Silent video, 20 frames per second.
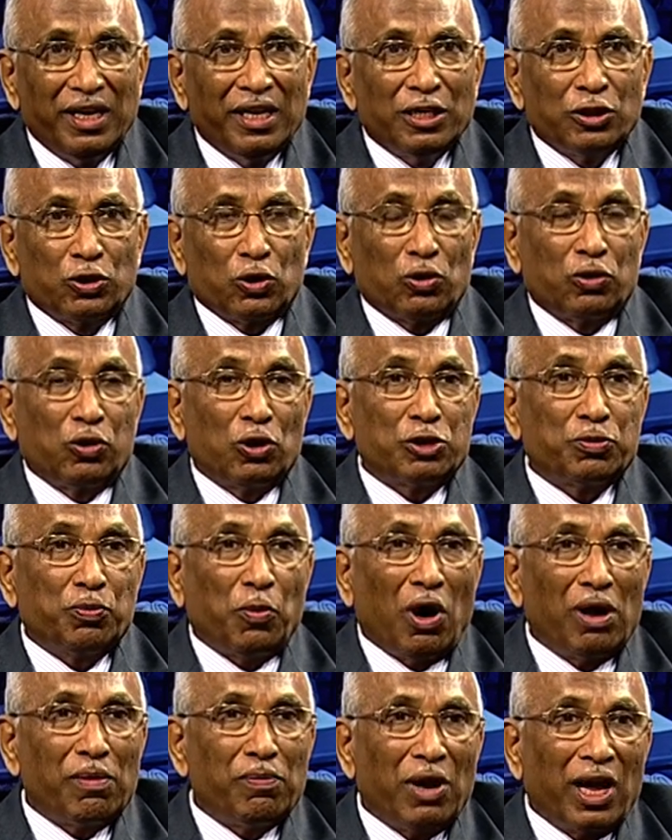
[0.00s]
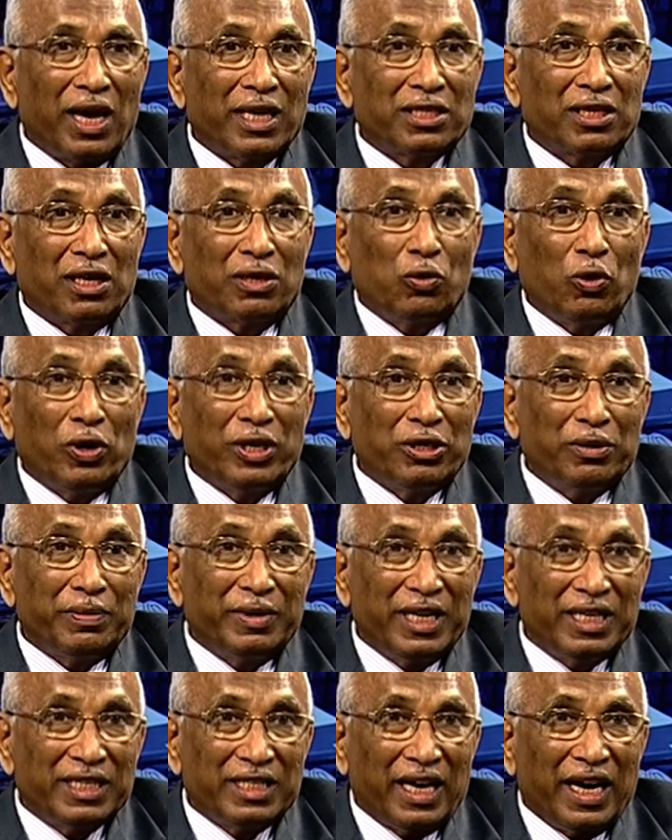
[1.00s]
So those small blocks are going to be
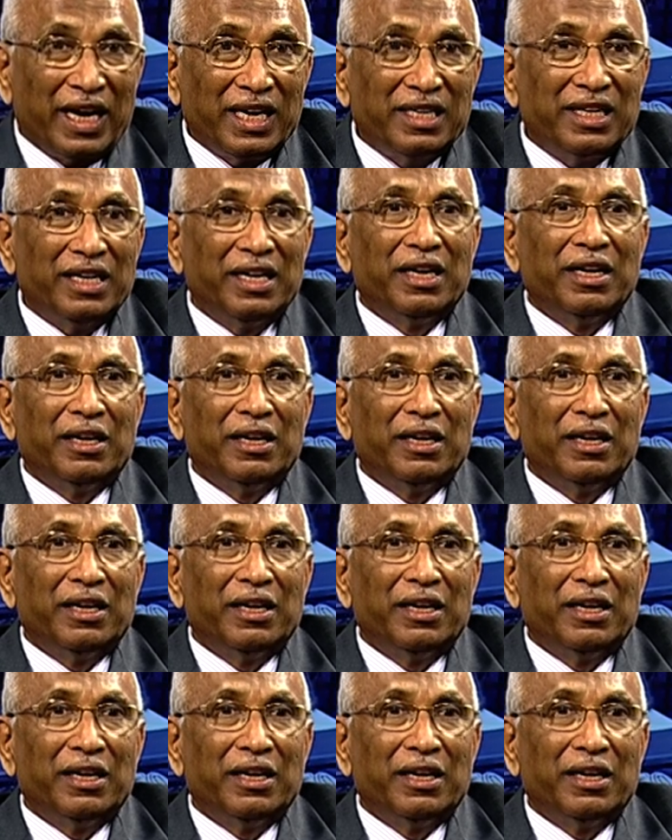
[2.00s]
designed,